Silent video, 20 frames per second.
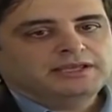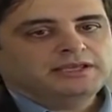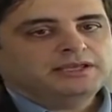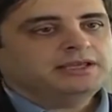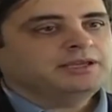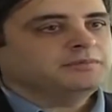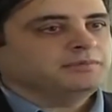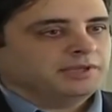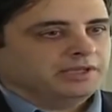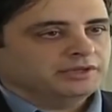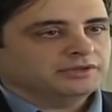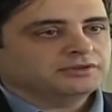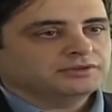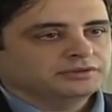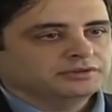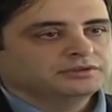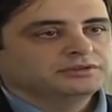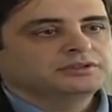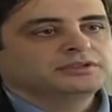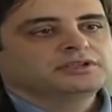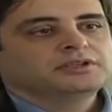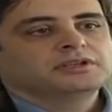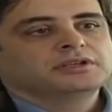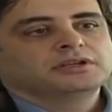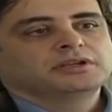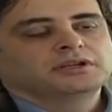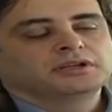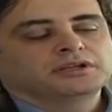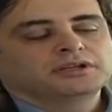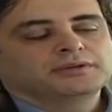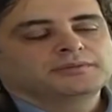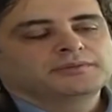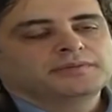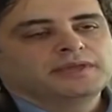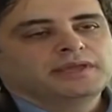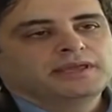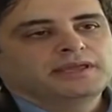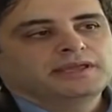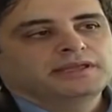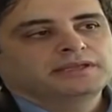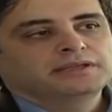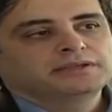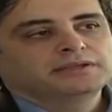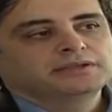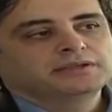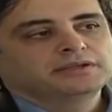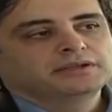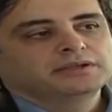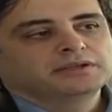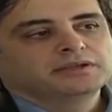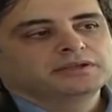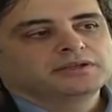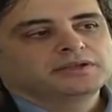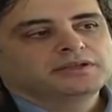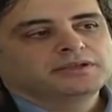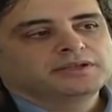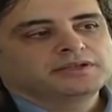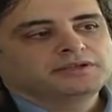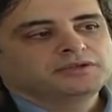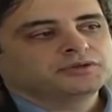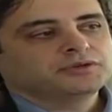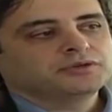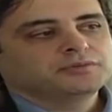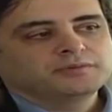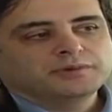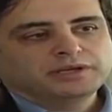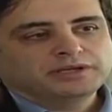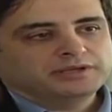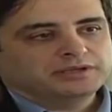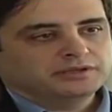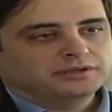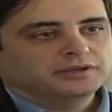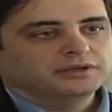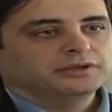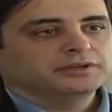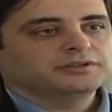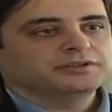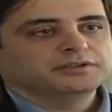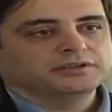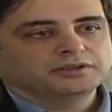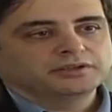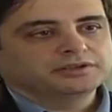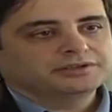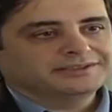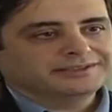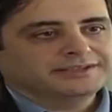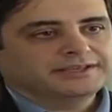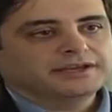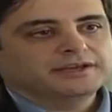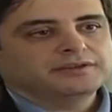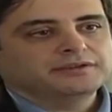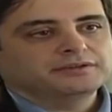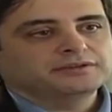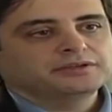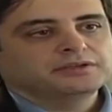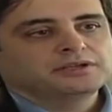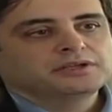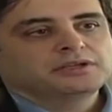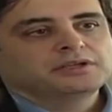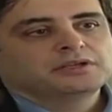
and medical, and then you're combining art, and all together